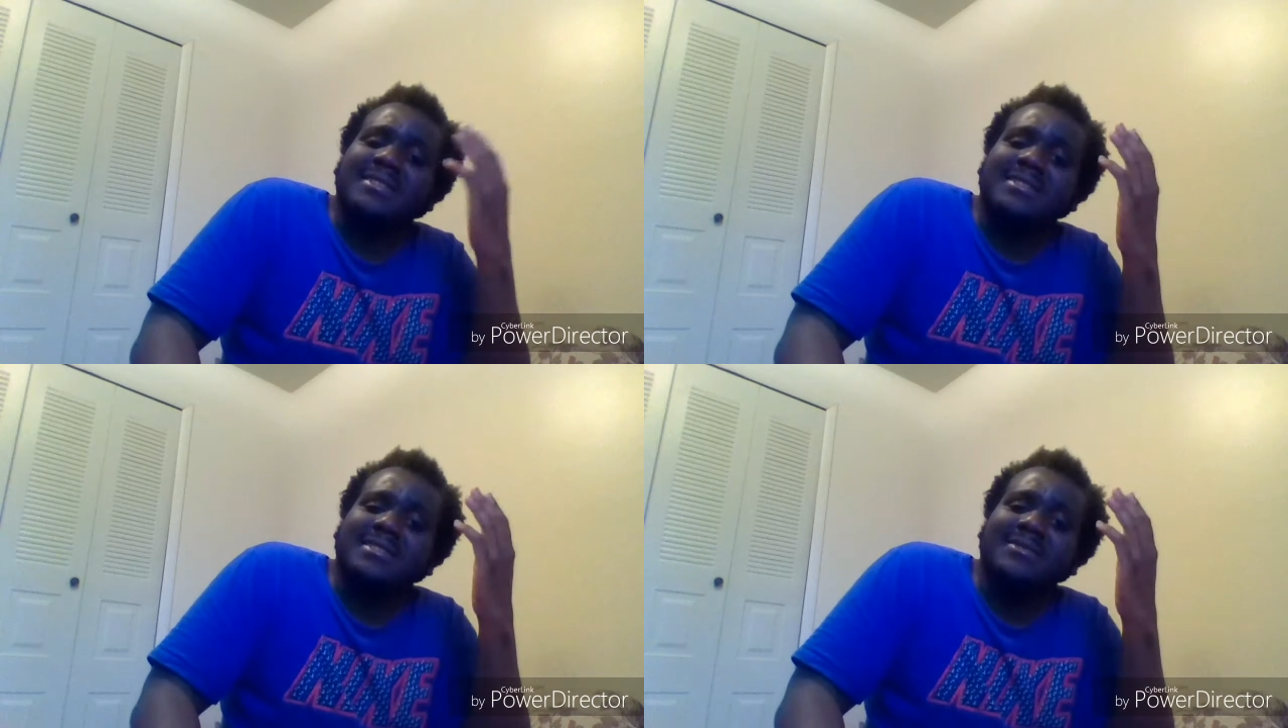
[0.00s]

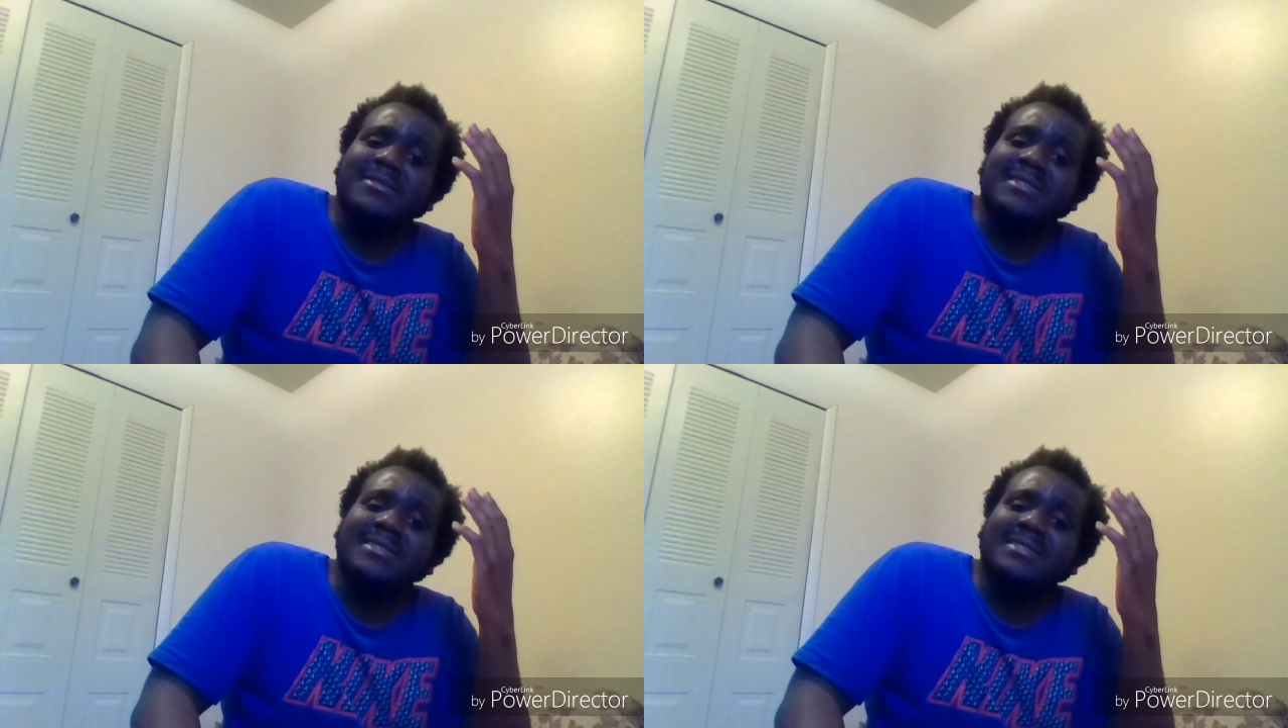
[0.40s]
really
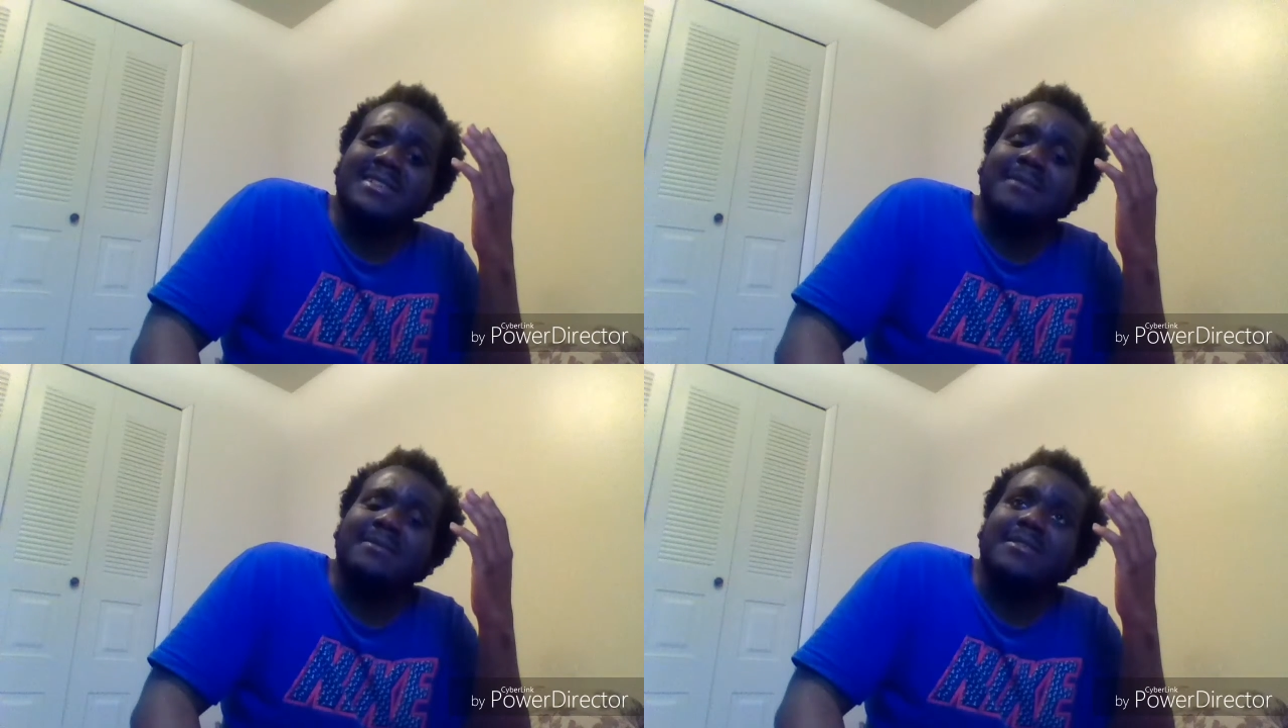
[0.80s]
just dipped.
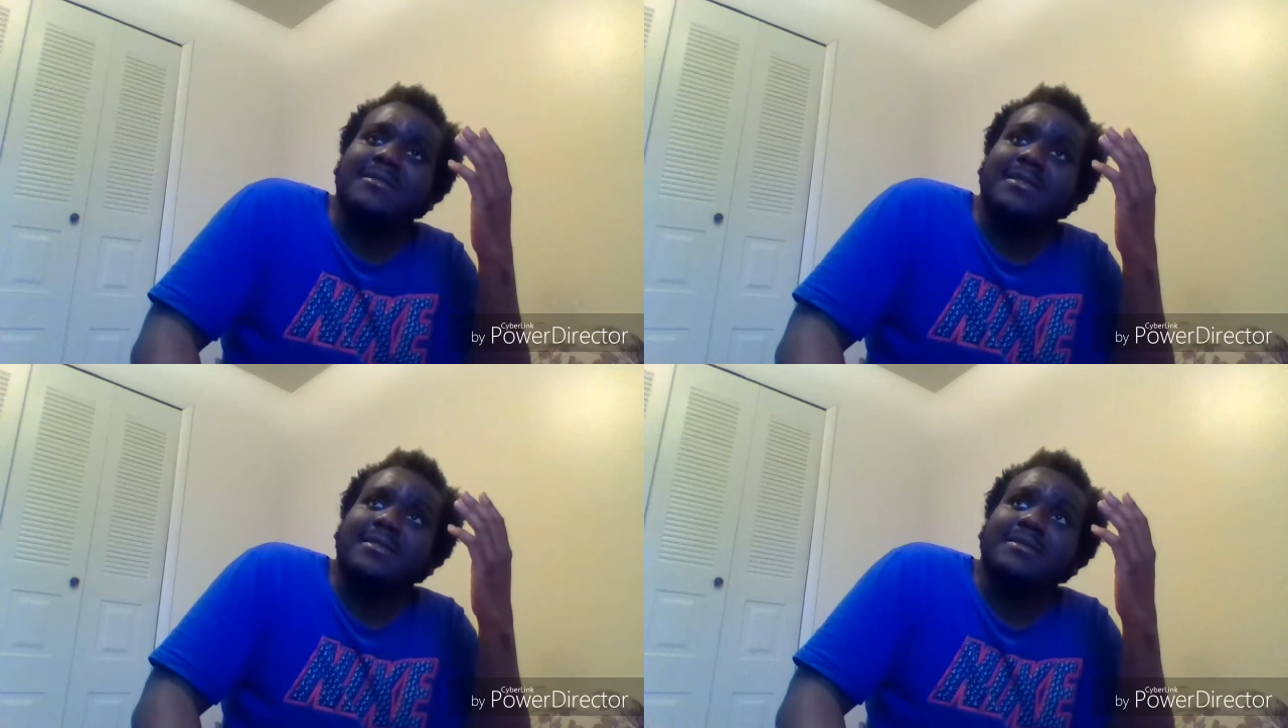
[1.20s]

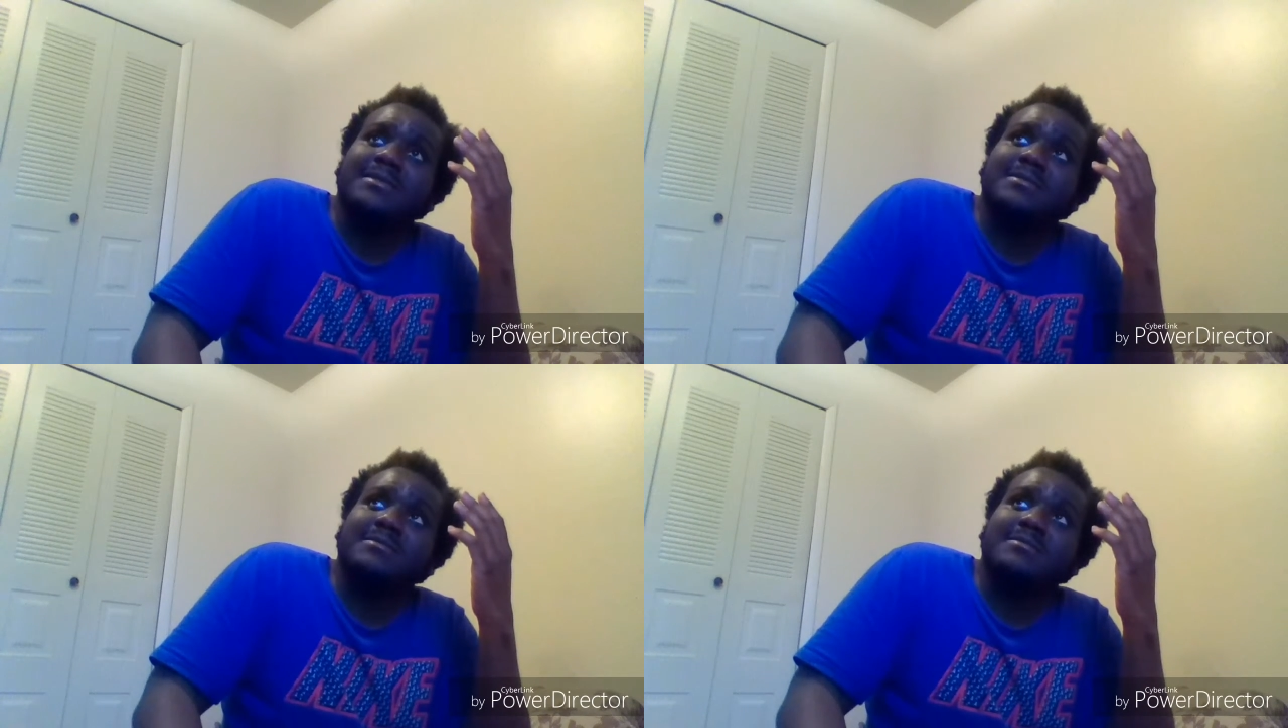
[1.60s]

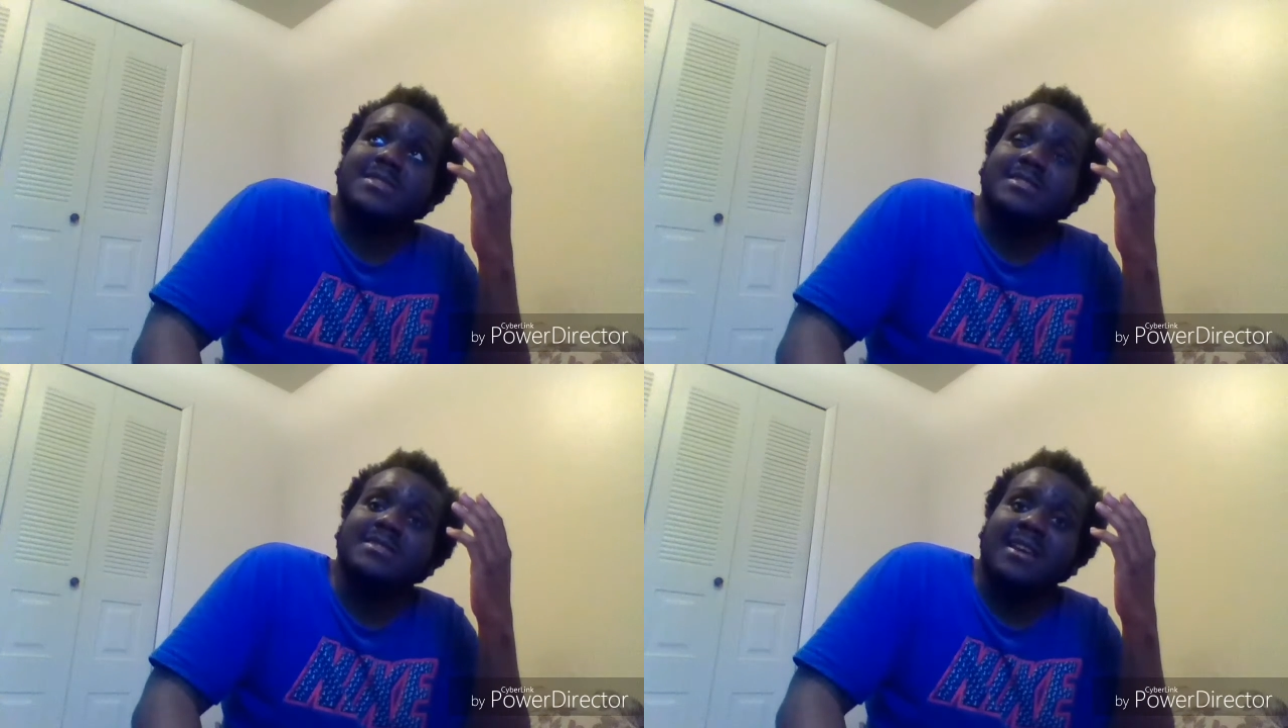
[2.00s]

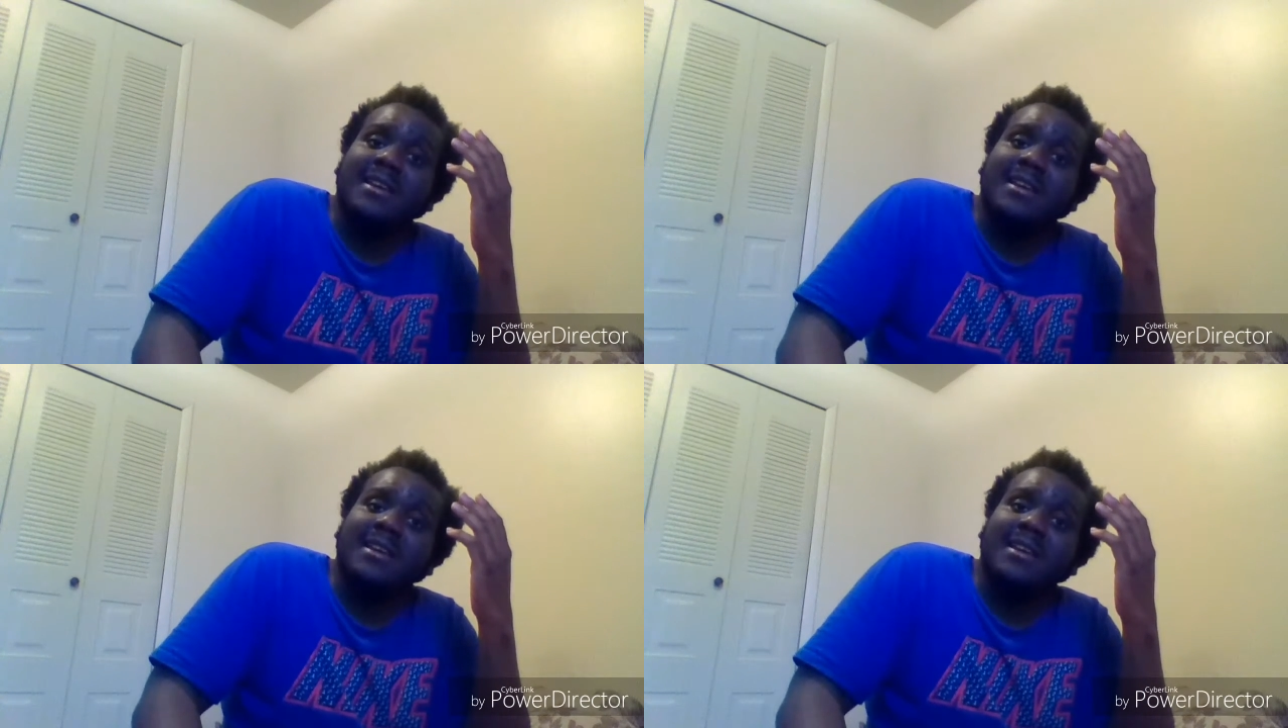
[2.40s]
Dang.